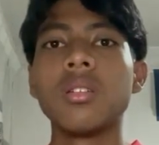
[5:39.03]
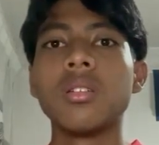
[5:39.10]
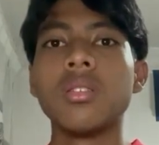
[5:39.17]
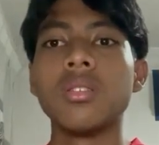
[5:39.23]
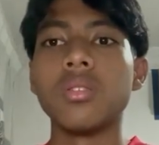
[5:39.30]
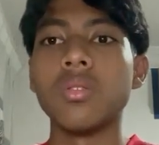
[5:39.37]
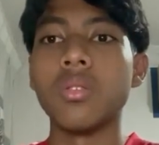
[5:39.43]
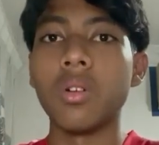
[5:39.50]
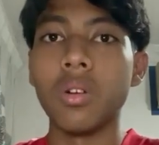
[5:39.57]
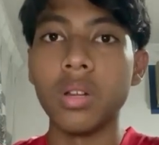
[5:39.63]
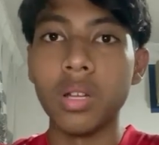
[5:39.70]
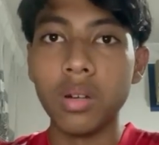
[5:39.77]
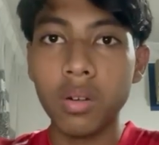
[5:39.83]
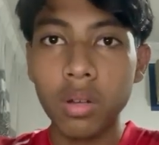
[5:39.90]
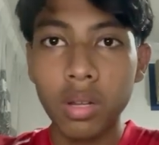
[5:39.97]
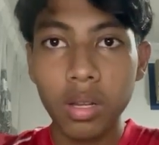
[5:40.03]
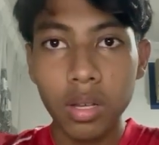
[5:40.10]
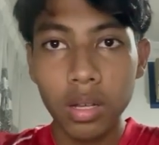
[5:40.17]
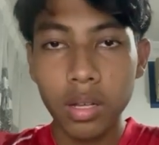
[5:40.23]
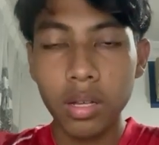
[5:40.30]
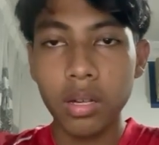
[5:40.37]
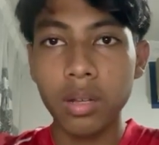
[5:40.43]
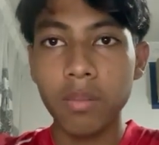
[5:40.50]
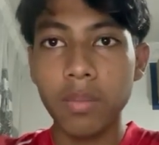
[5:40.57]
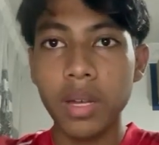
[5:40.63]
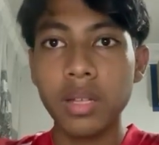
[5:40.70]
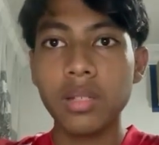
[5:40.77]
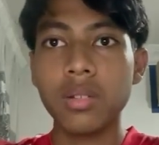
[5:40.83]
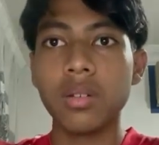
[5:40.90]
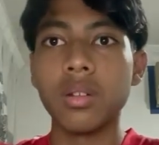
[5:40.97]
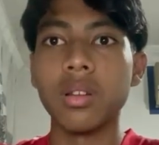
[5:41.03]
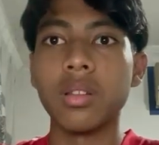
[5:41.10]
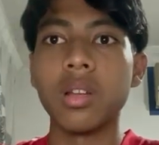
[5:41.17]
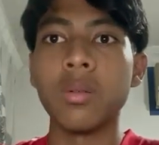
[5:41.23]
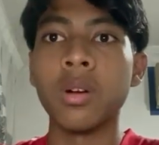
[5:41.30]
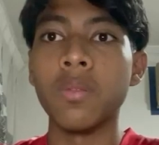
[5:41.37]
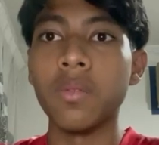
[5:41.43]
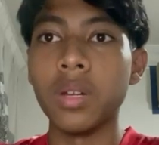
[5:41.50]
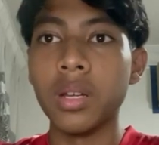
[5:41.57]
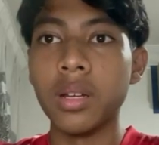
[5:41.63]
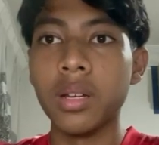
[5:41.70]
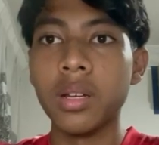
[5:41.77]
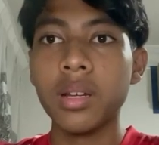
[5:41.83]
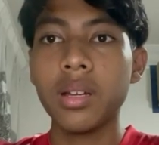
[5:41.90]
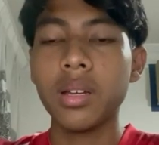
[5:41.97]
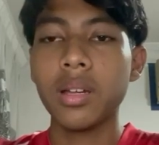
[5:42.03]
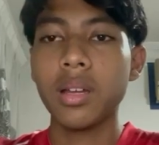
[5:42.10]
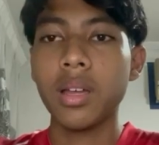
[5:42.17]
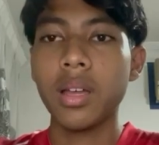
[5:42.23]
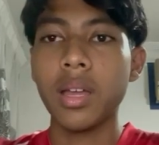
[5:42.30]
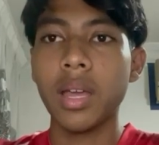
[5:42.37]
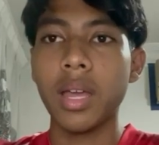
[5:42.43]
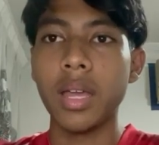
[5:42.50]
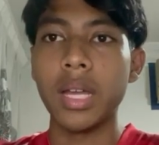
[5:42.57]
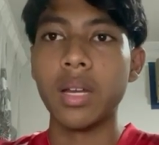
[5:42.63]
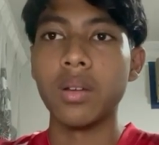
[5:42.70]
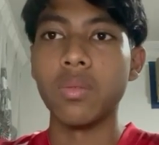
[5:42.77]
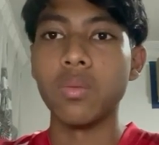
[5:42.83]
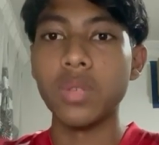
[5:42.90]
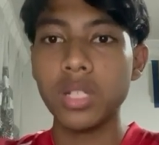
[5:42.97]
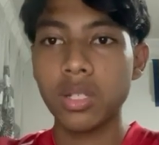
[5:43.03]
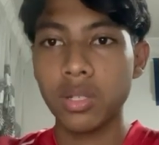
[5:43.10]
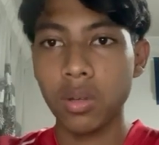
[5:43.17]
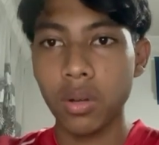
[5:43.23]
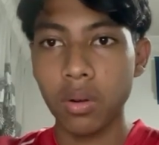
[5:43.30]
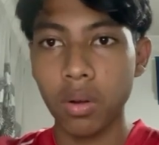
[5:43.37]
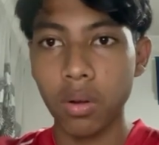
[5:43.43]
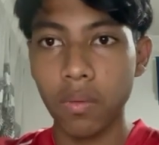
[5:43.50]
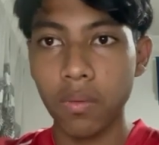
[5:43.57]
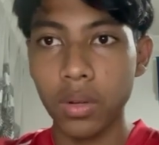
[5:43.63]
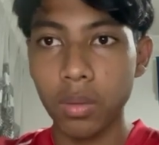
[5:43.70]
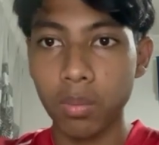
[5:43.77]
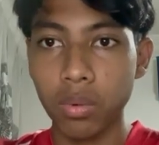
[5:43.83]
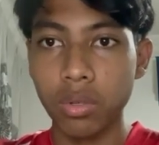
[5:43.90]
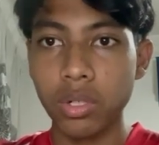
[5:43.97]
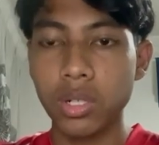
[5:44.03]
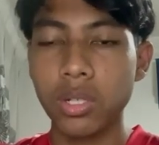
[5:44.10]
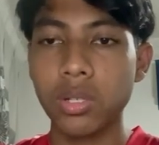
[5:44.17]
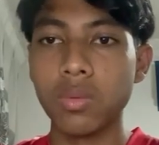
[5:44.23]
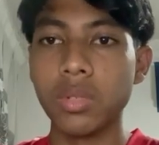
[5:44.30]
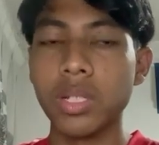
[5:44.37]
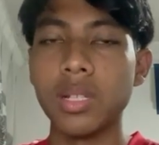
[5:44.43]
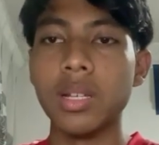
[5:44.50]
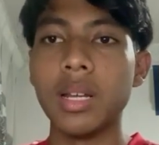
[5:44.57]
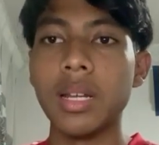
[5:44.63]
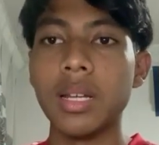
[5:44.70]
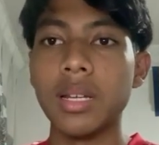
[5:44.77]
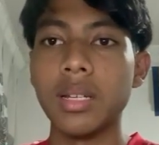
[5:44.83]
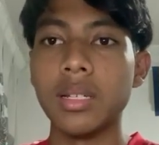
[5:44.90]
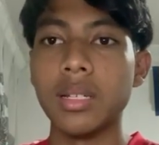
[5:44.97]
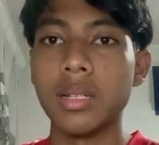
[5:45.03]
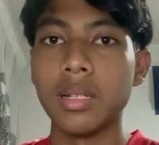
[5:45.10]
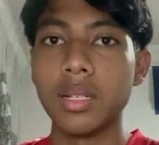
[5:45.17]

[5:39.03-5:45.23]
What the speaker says: So all in all, it depends on the type of learner and which sort of approach suits the learner